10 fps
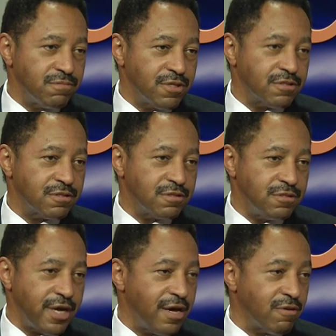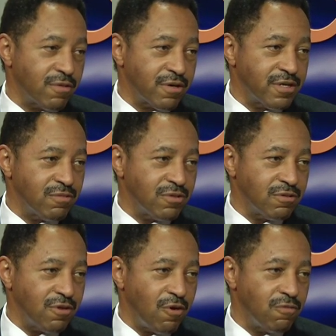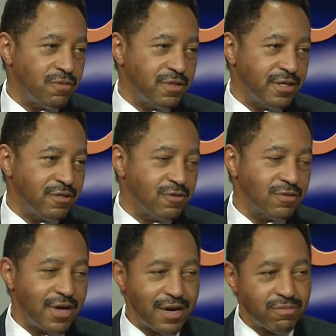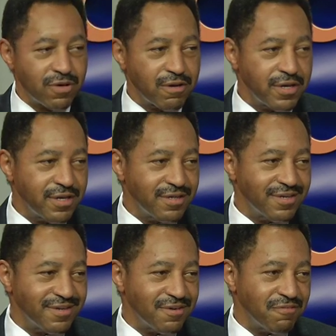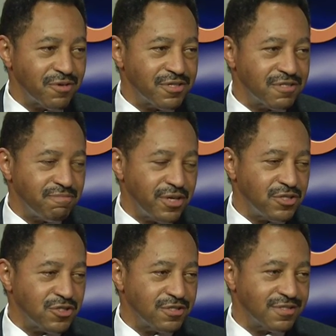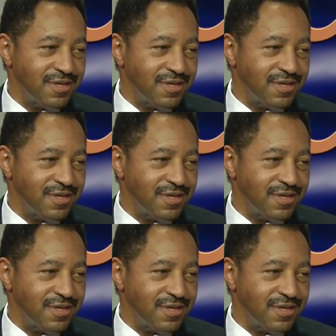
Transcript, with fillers: this January, we'll open a new library, you know, a very spacious,